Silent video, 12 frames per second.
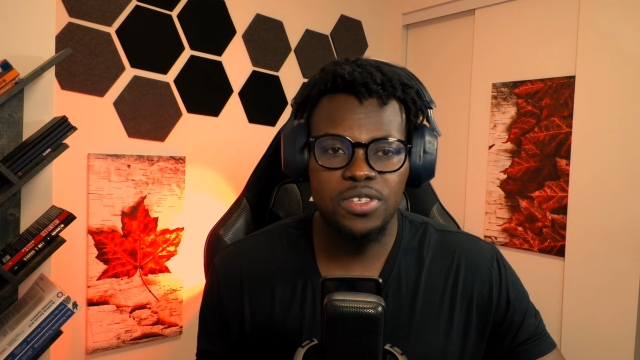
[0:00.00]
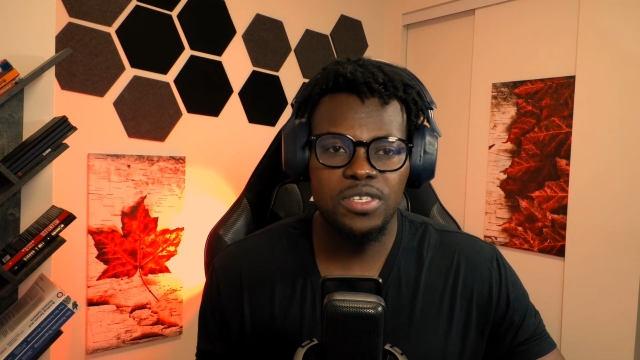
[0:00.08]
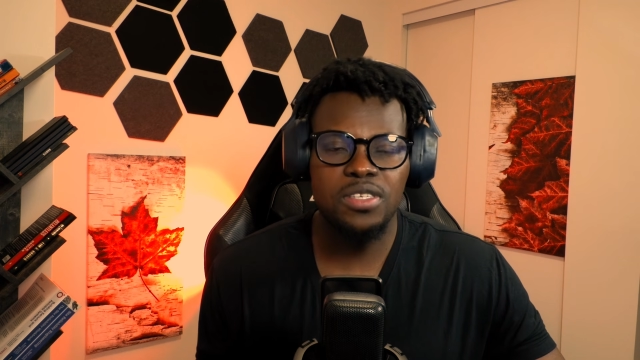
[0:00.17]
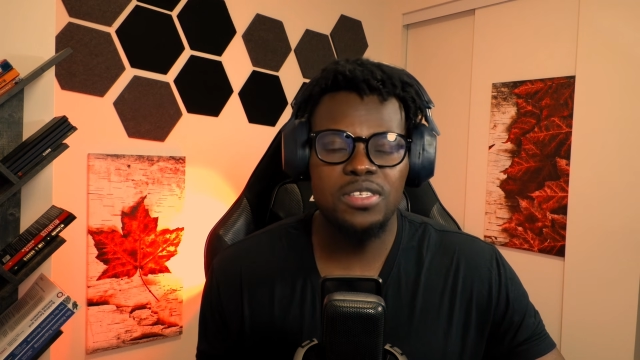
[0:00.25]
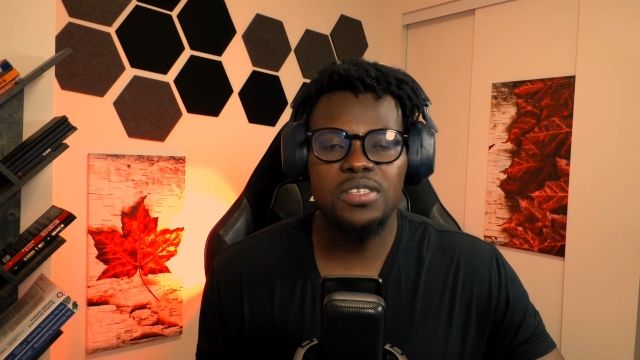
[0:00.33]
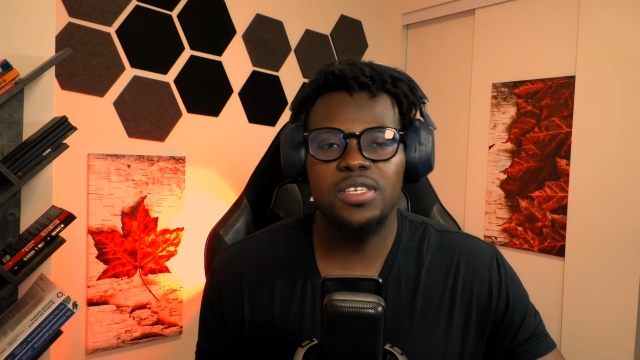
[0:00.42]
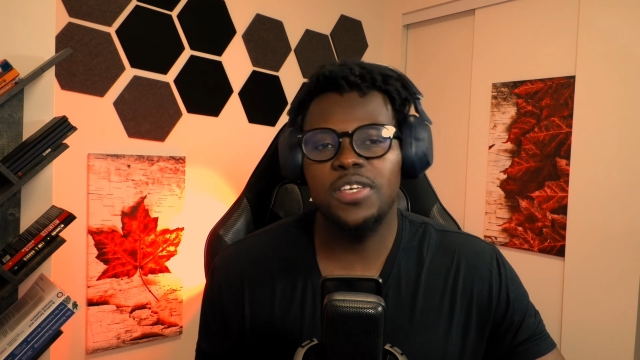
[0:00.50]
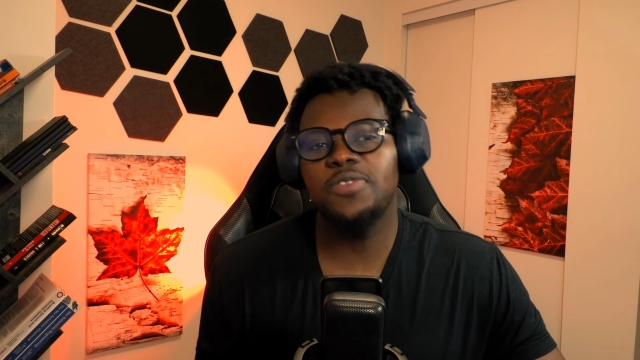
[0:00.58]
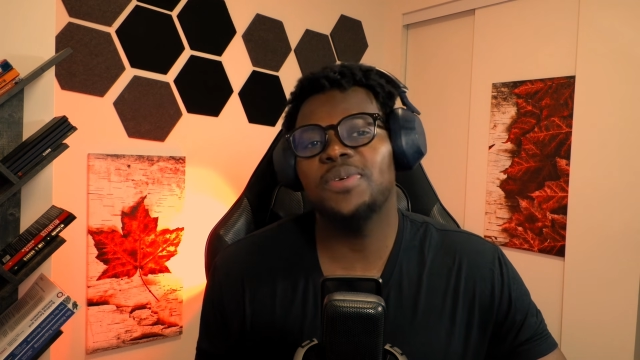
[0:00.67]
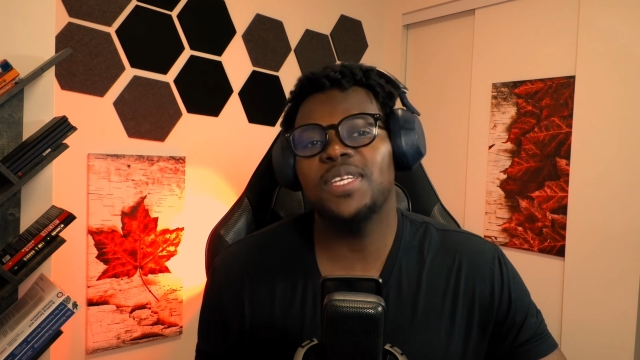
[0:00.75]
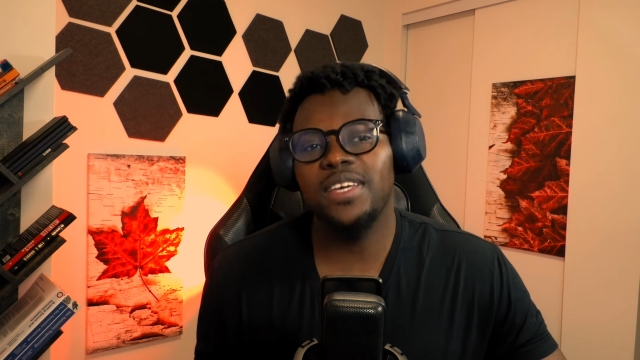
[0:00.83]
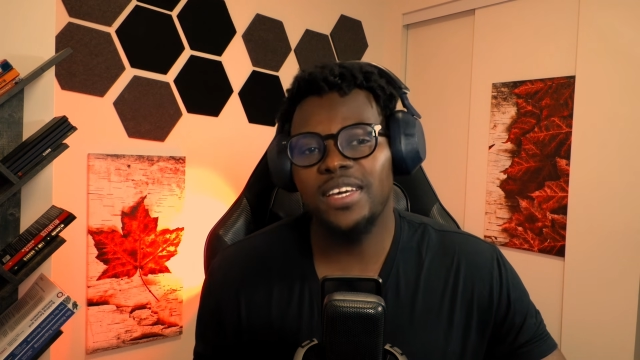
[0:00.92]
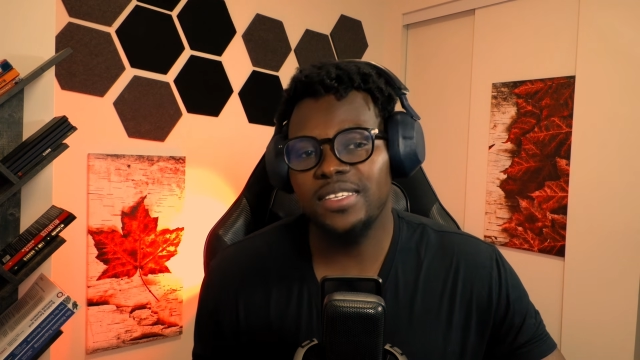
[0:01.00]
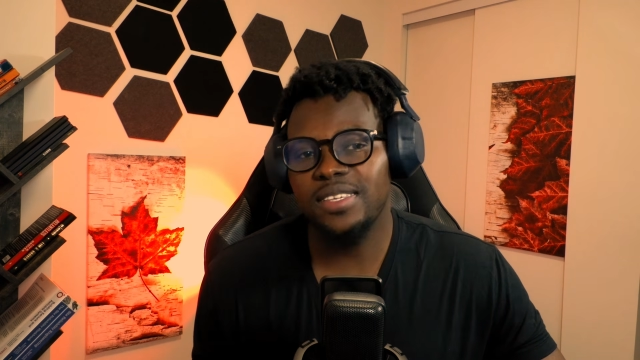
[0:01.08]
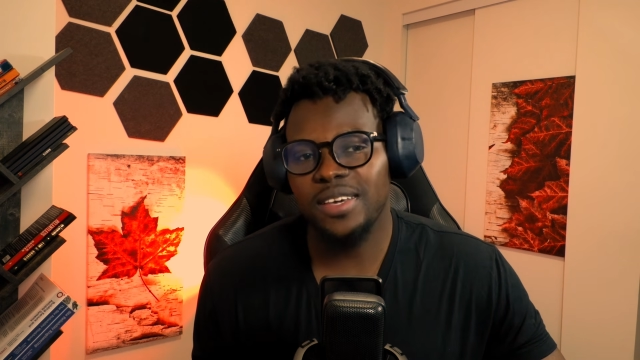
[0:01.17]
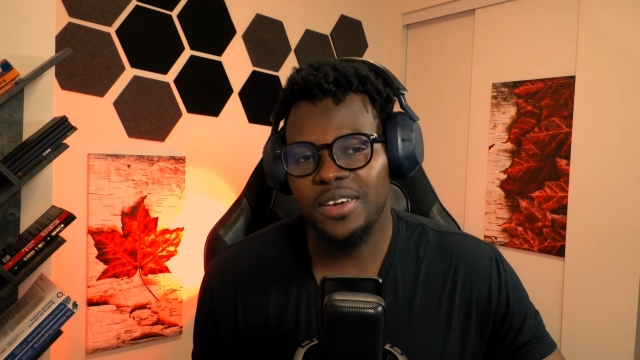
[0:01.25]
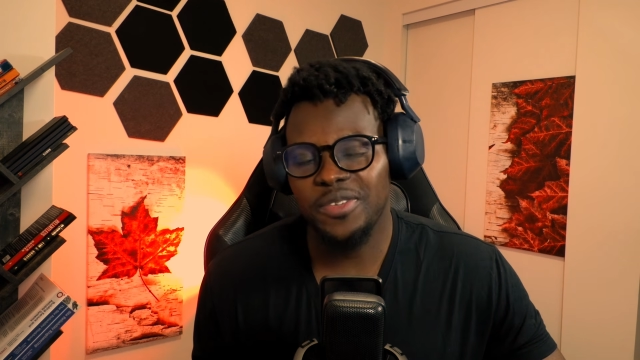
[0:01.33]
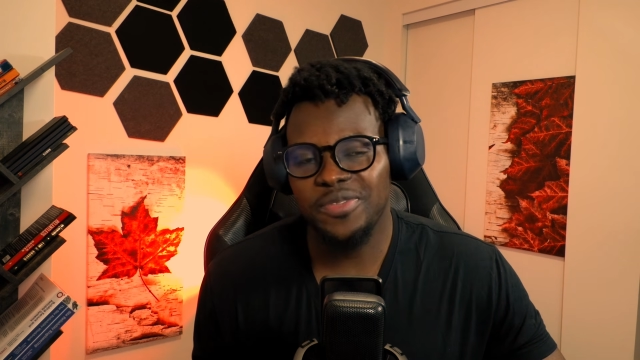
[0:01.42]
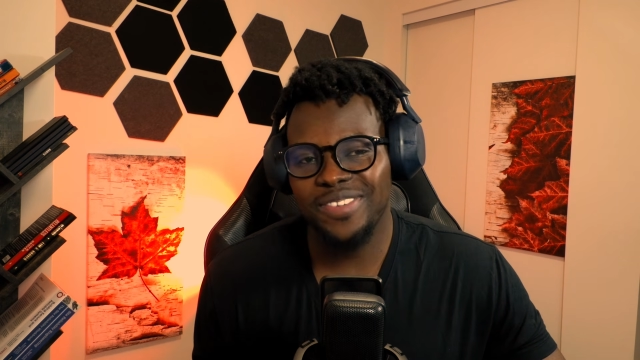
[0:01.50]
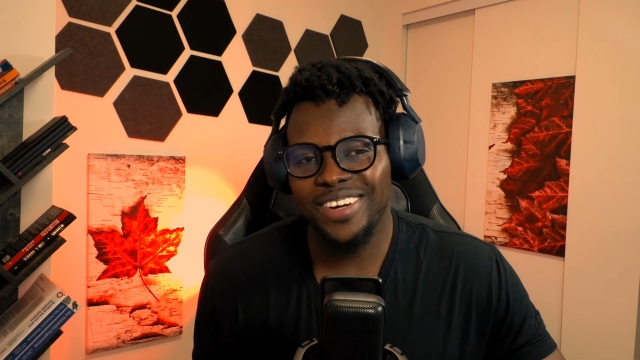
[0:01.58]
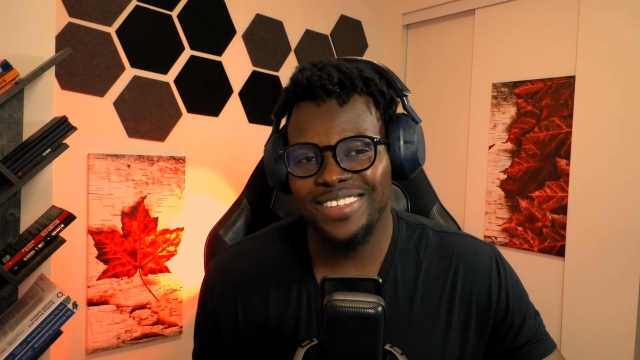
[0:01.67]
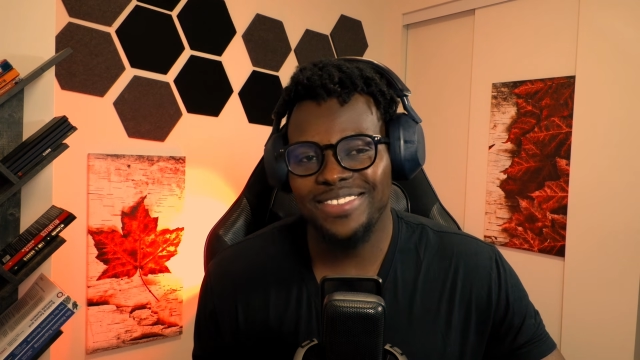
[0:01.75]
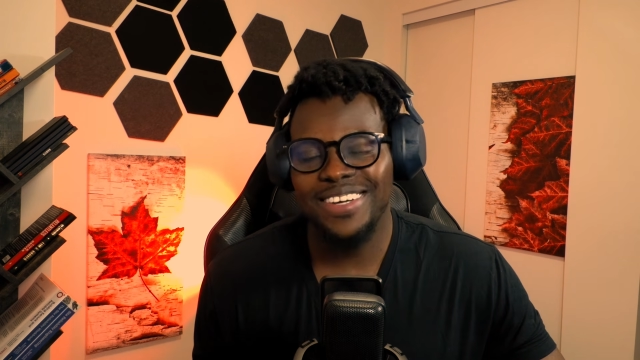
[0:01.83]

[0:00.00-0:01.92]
Just give me the essay, right?